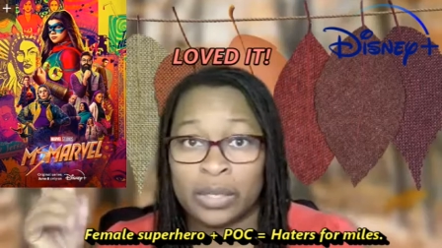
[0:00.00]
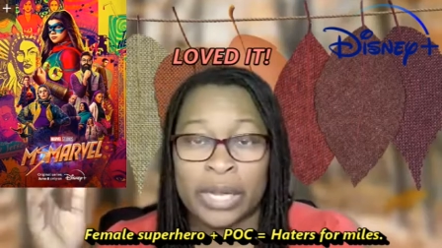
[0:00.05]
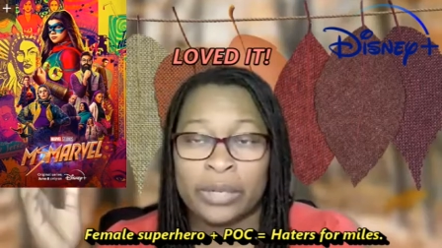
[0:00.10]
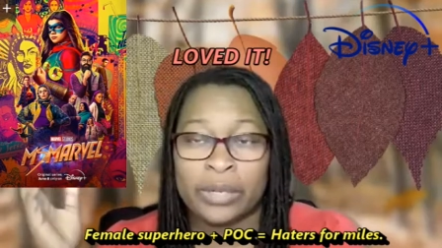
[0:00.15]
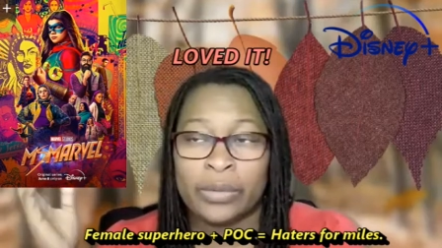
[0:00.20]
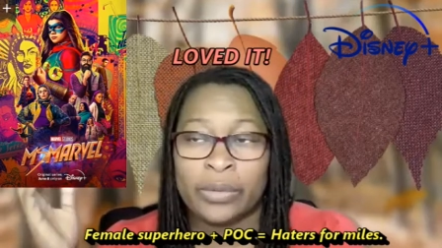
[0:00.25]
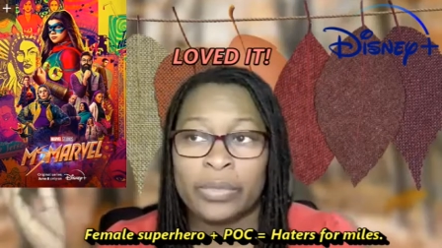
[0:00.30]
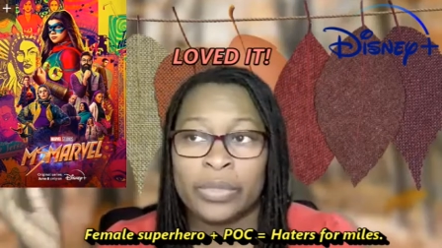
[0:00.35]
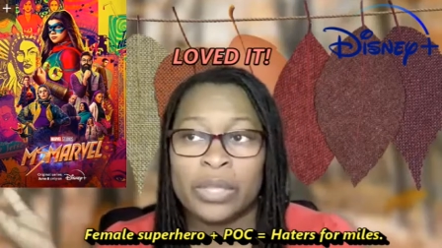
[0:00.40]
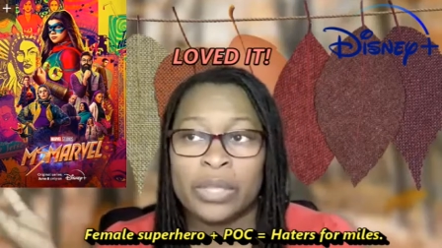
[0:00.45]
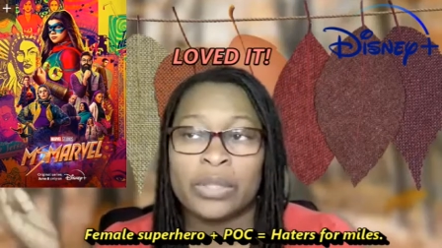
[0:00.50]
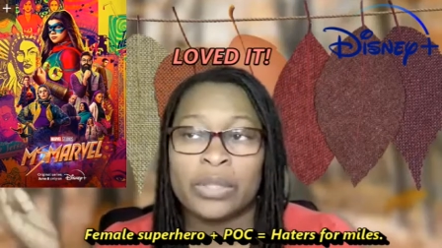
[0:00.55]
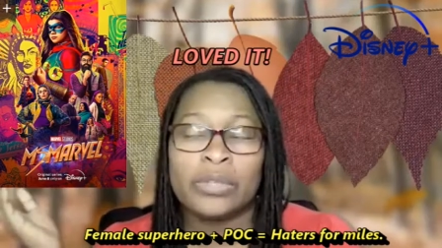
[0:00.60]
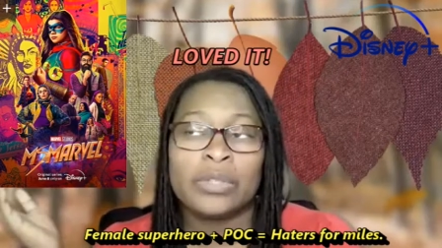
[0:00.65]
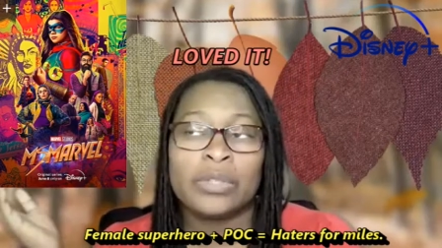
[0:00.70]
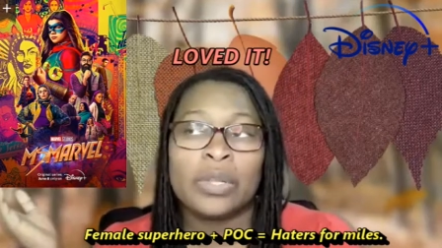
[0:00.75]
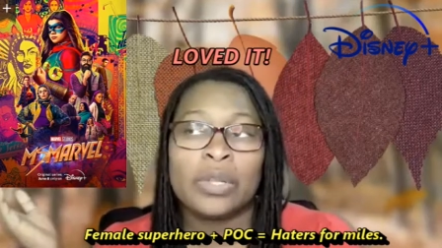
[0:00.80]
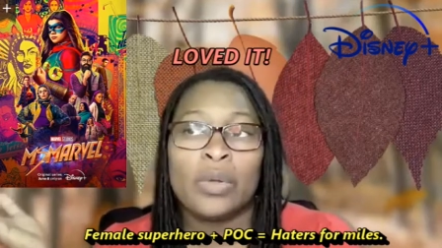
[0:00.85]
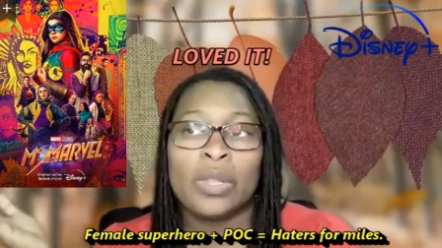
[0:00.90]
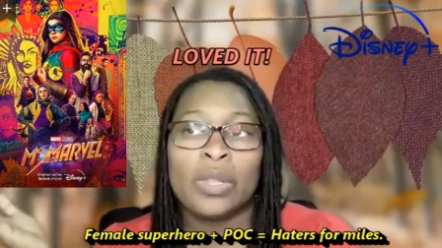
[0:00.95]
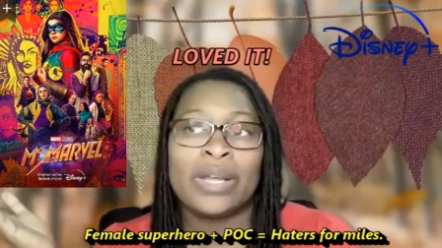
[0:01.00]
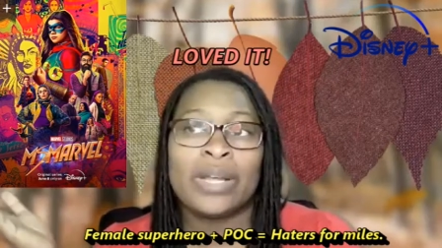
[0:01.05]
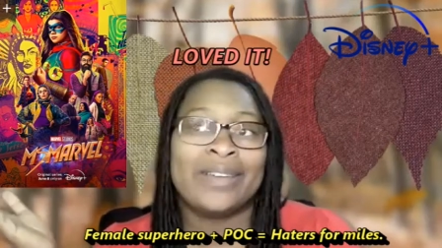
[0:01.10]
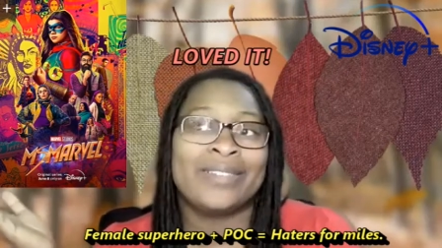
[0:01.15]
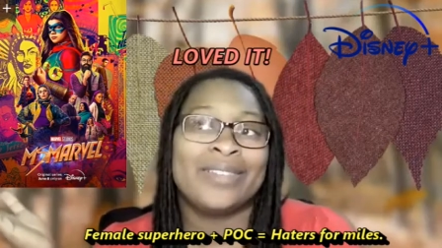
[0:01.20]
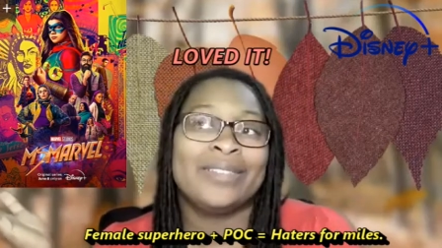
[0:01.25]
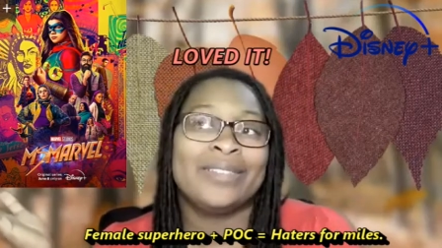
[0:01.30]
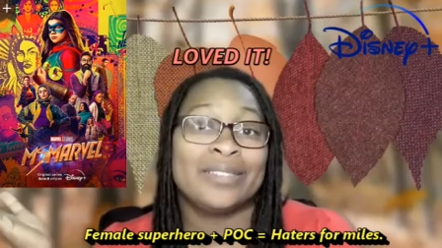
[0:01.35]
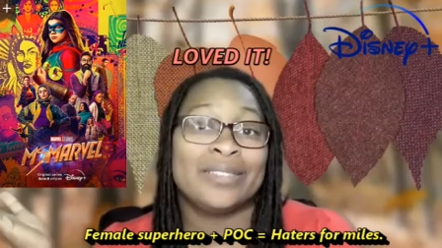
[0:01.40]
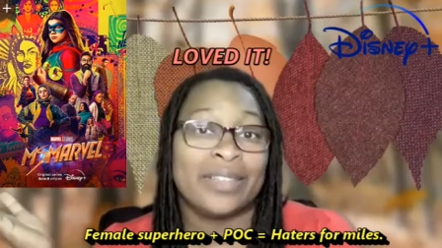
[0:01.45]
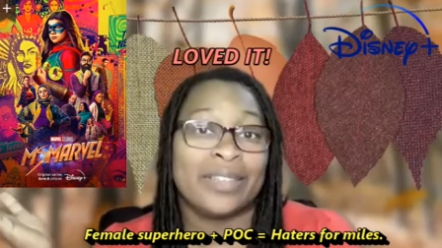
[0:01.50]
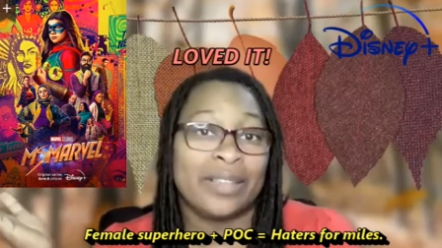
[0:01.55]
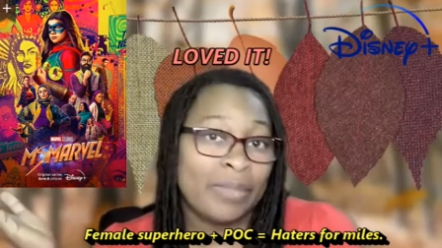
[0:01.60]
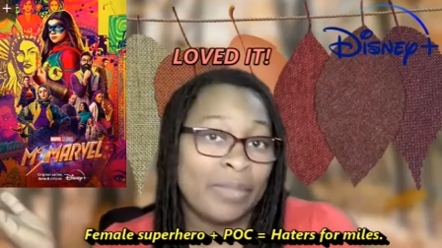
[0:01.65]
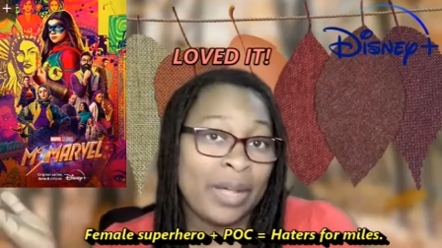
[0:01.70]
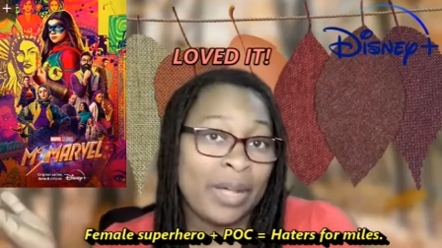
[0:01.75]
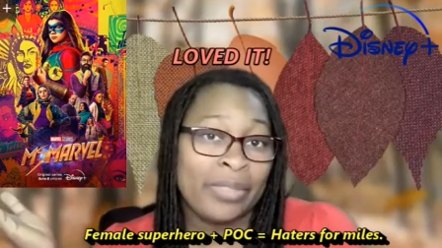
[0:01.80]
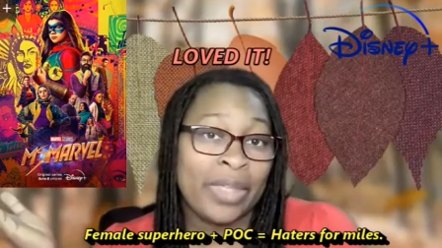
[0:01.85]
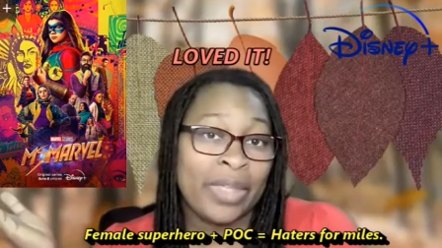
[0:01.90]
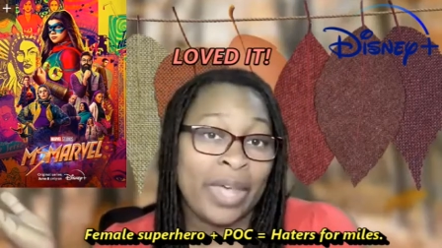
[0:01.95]
I don't think there's a whole lot I need to say
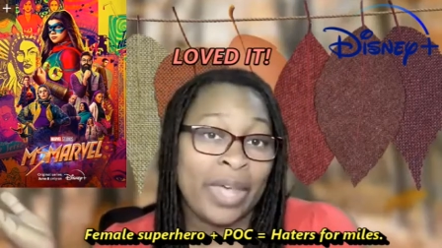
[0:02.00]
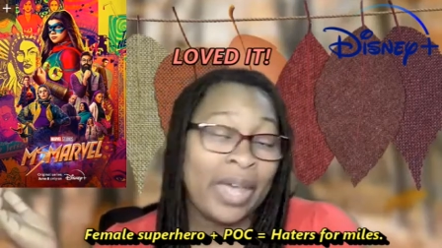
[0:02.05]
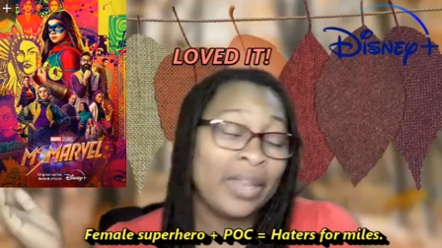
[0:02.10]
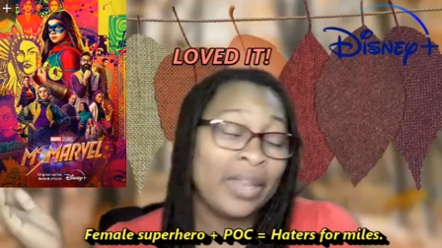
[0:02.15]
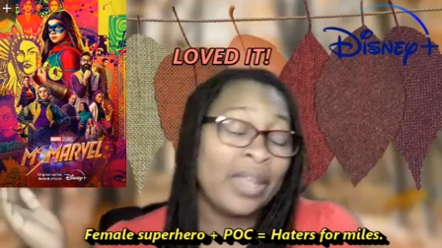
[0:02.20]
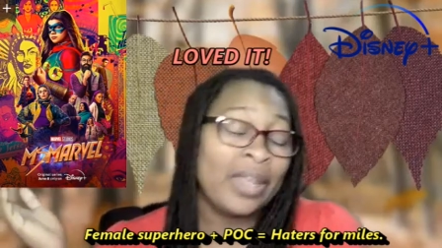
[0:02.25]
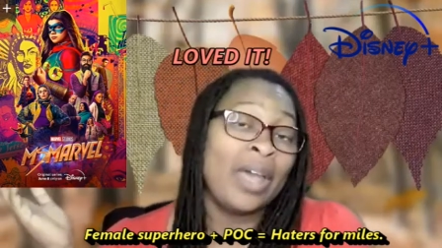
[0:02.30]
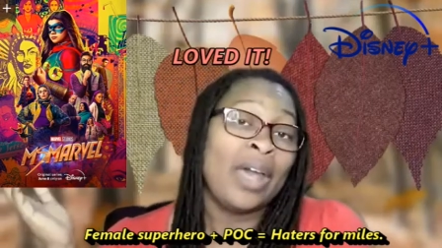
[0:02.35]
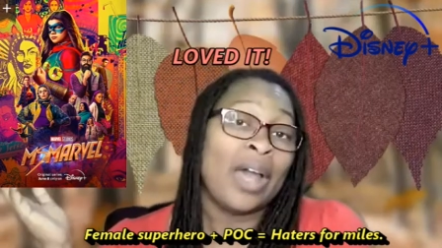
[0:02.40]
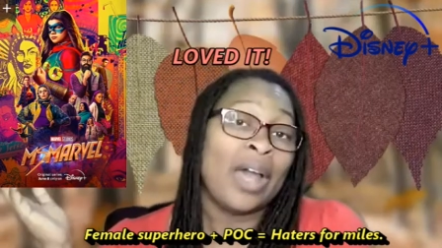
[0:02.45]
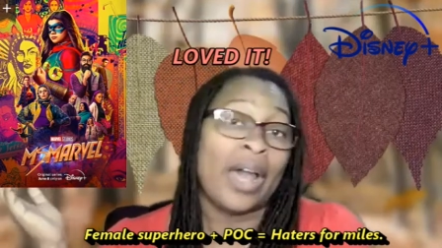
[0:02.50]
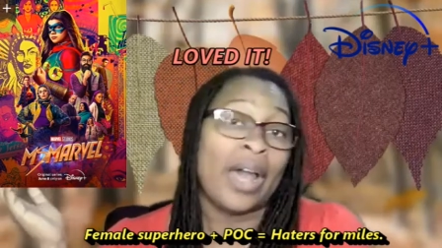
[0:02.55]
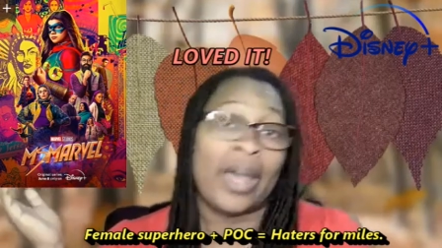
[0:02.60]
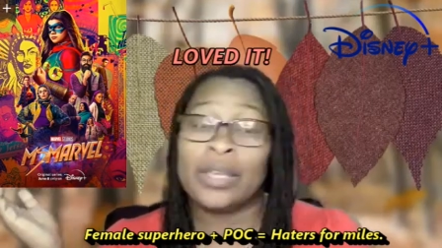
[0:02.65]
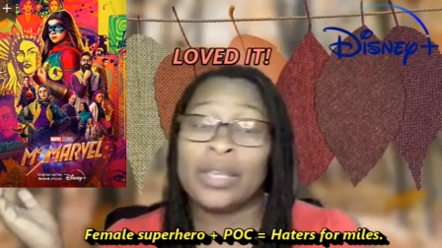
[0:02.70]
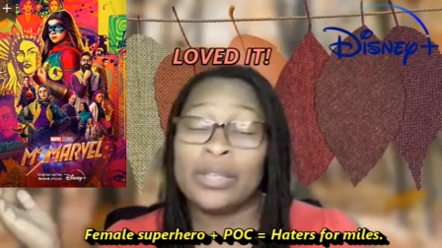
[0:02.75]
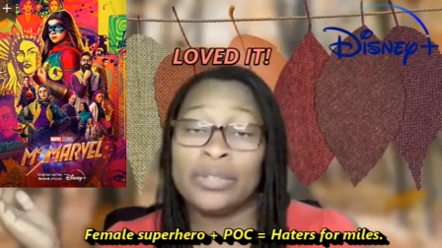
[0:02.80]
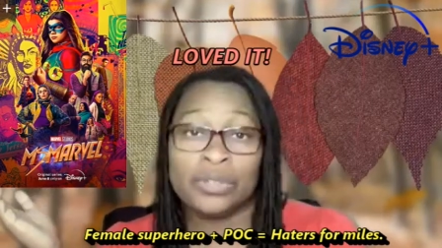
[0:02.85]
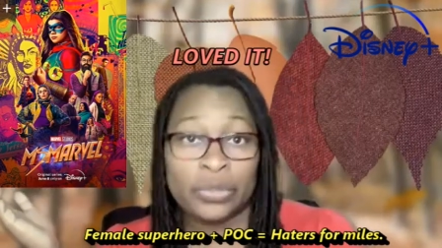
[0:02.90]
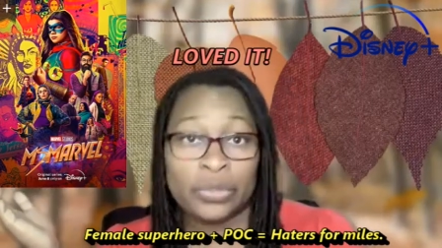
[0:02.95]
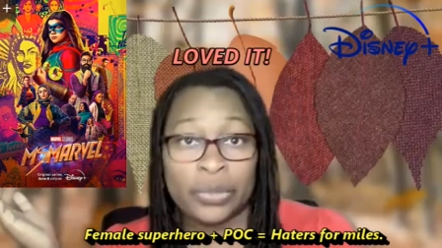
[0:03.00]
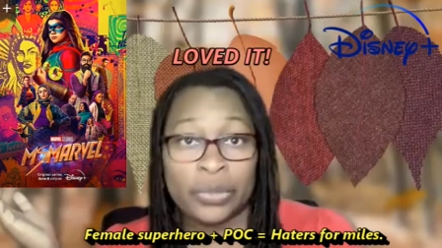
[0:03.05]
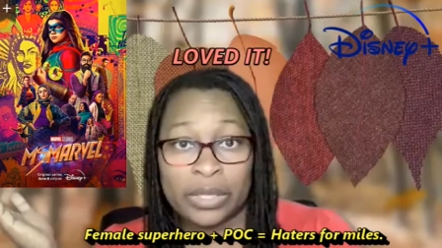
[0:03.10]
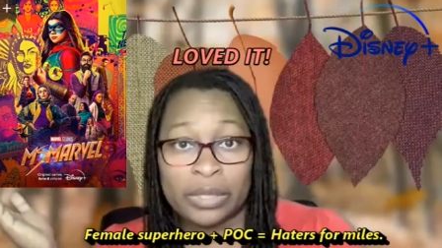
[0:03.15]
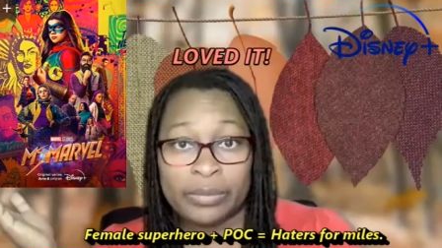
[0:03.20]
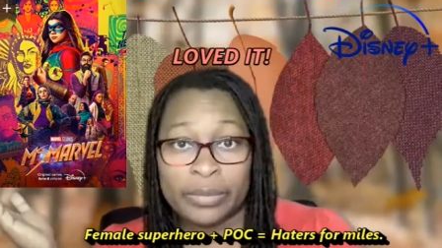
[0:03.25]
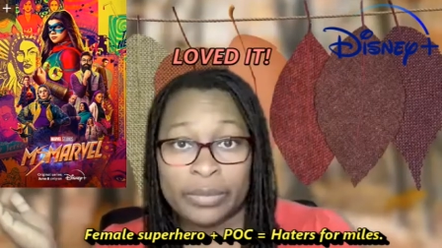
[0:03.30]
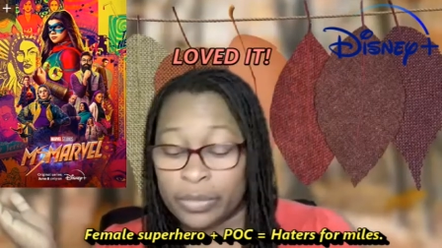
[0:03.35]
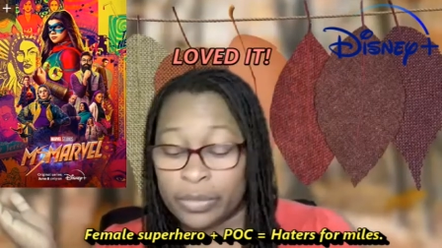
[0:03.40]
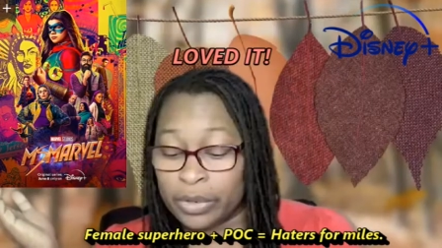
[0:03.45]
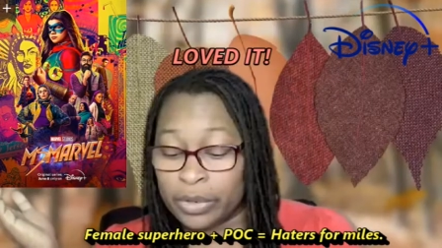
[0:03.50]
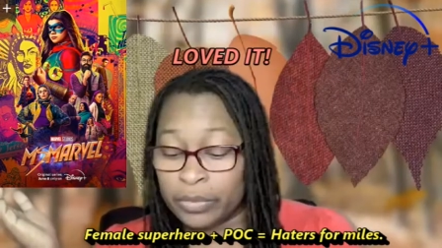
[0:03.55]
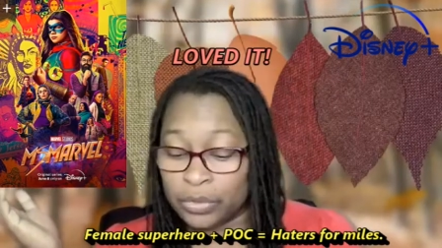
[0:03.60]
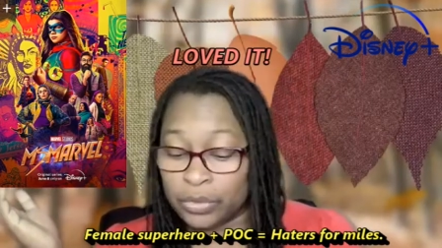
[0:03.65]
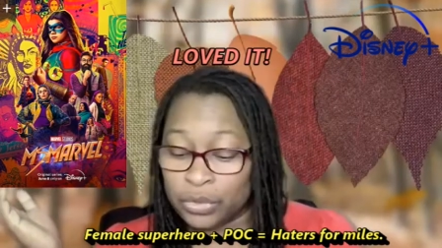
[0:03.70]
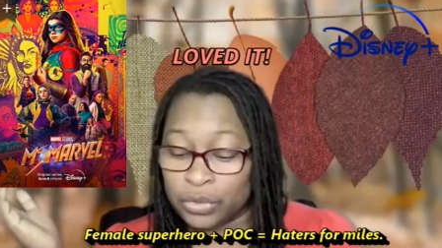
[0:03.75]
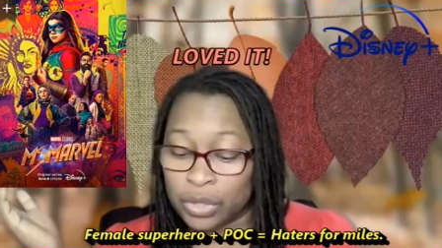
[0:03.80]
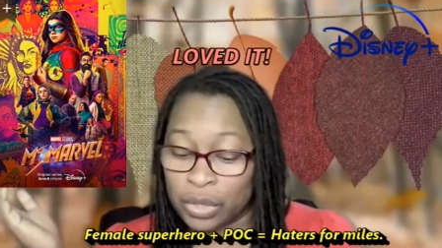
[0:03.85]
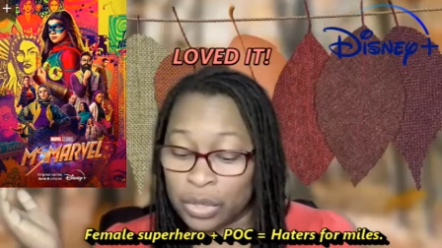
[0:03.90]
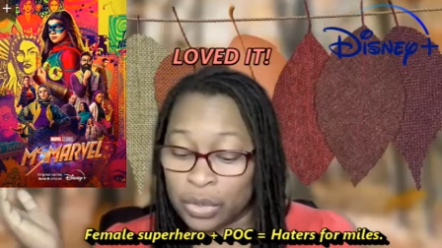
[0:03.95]
about that. I enjoyed the Ms. Marvel
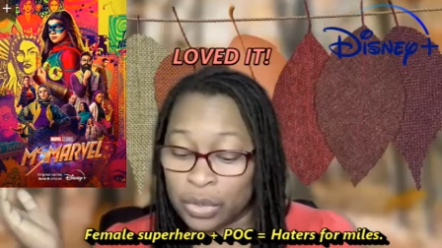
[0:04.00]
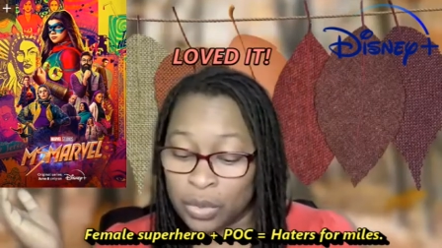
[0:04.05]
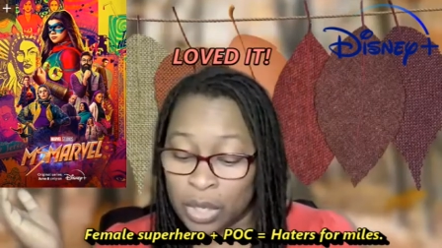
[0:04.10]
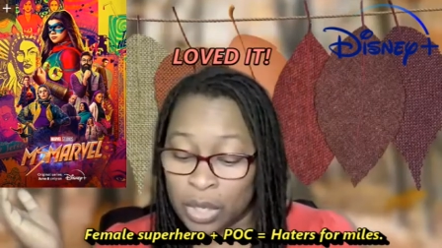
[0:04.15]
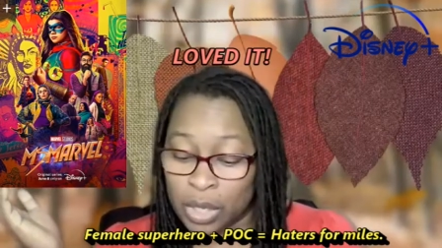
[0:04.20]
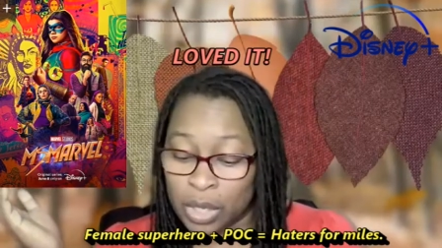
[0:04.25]
show.